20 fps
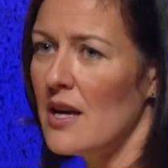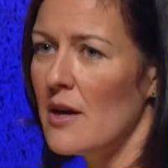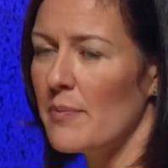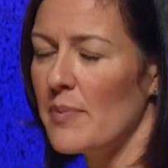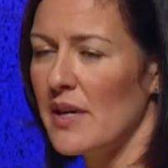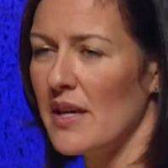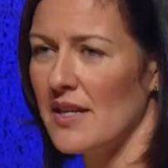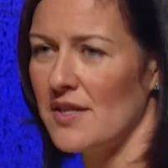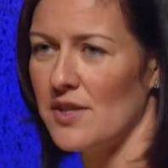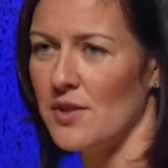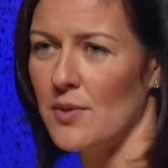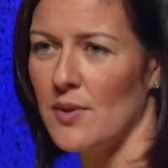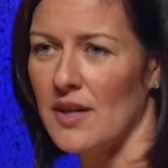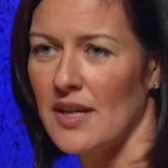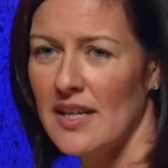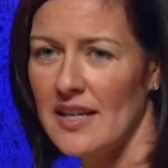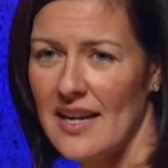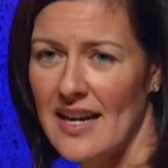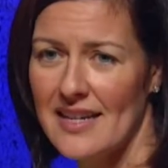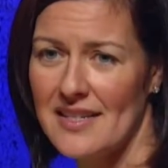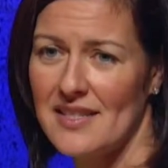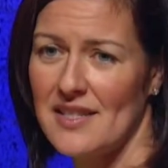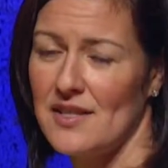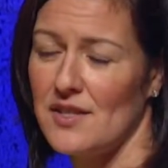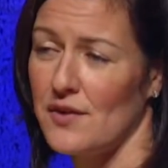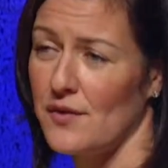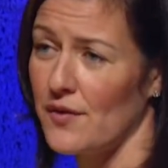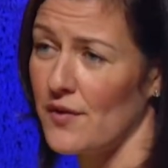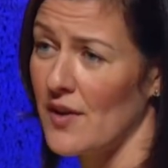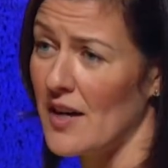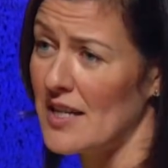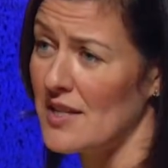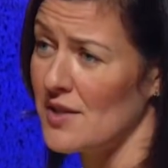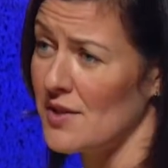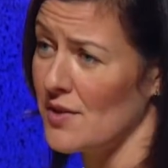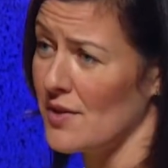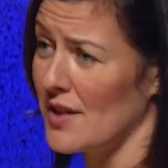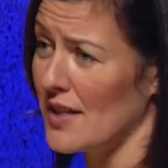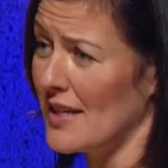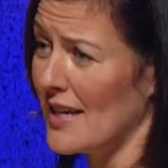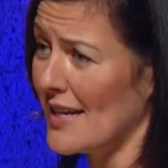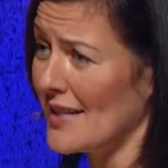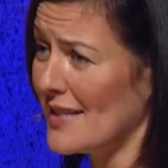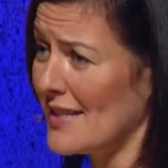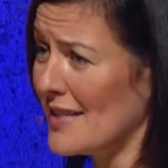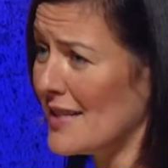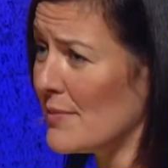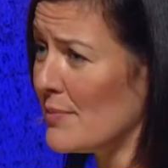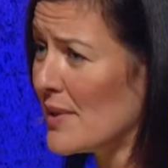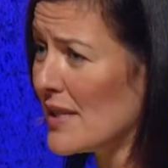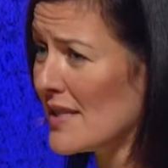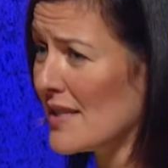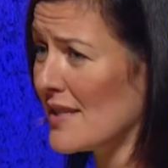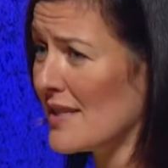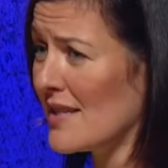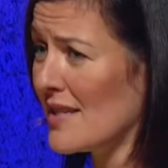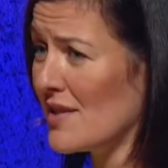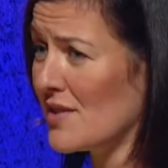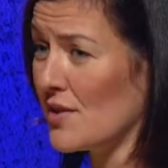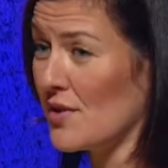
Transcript: because you're connected to friends, you're connected to businesses,